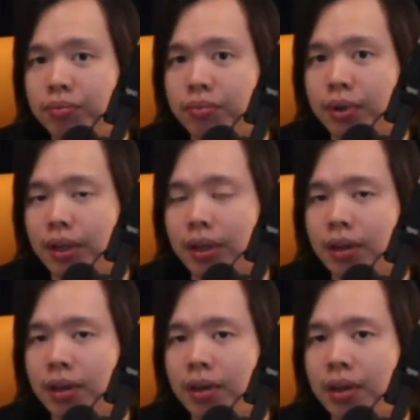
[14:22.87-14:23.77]
Right?
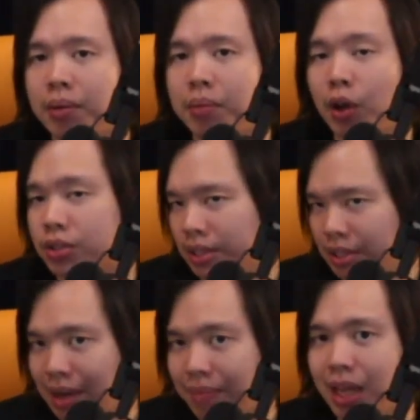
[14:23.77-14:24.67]
Because
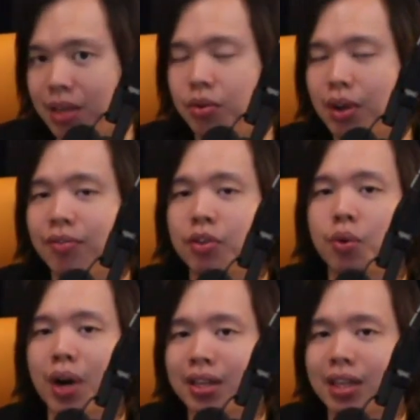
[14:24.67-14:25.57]
sometimes we have to
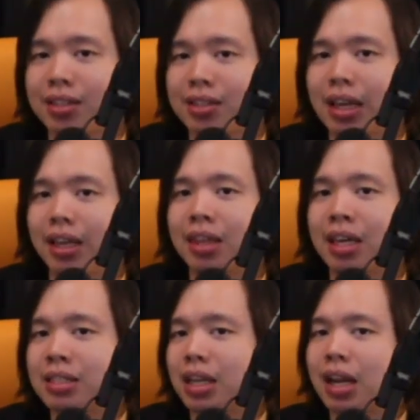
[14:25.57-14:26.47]
recognize there are things
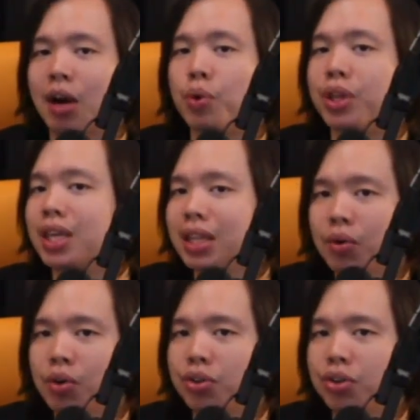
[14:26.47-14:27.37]
that are within our
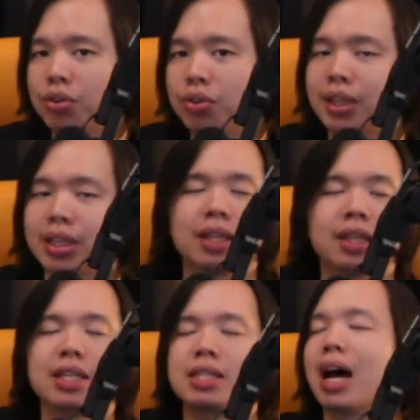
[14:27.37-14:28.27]
control and there are
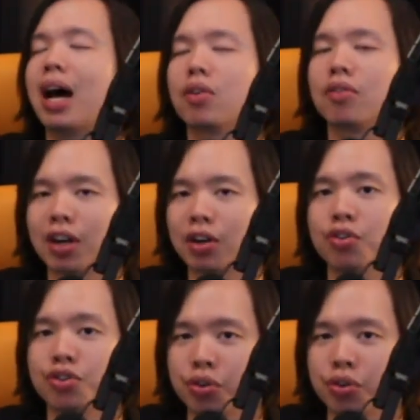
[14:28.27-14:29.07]
things out of our control.